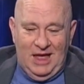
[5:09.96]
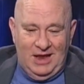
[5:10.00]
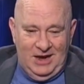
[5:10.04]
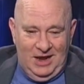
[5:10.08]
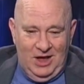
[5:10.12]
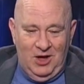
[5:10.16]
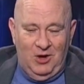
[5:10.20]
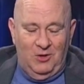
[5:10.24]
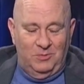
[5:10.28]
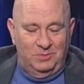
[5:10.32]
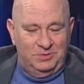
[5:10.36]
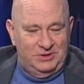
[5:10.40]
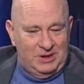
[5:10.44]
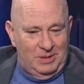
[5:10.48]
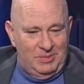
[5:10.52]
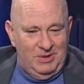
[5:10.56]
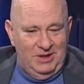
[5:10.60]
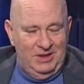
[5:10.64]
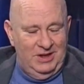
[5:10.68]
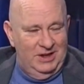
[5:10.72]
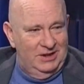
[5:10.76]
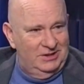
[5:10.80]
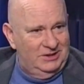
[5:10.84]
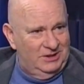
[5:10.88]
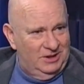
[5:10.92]
helps. I
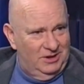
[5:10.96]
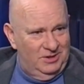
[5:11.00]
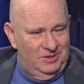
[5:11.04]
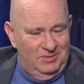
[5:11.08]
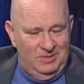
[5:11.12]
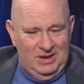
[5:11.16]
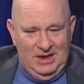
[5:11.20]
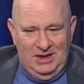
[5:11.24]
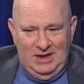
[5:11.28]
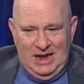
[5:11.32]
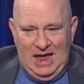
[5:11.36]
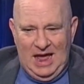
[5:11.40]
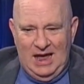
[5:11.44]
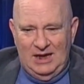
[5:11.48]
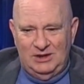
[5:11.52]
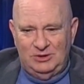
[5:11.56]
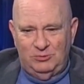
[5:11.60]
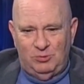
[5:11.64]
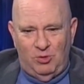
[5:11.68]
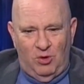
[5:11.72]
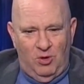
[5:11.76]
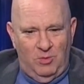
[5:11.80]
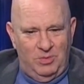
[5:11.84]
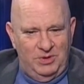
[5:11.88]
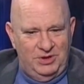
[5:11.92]
mean, it has
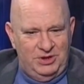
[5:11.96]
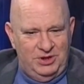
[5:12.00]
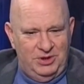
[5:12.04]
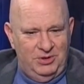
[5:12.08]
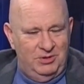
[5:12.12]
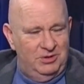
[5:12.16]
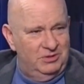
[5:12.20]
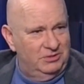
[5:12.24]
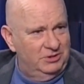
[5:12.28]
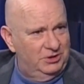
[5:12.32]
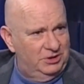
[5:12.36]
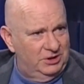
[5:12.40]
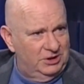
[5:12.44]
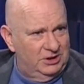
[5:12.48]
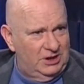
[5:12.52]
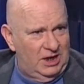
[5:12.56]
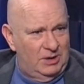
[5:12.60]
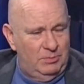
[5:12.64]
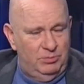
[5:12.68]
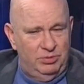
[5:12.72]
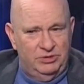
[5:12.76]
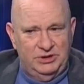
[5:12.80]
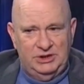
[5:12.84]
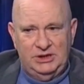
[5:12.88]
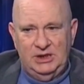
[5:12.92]
raw materials just
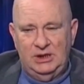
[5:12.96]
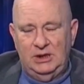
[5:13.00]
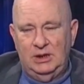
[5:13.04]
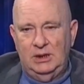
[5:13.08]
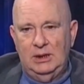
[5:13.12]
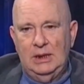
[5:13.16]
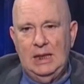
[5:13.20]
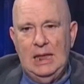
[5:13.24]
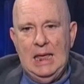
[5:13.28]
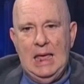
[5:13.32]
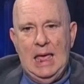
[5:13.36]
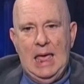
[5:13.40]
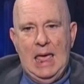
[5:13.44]
like Brazil,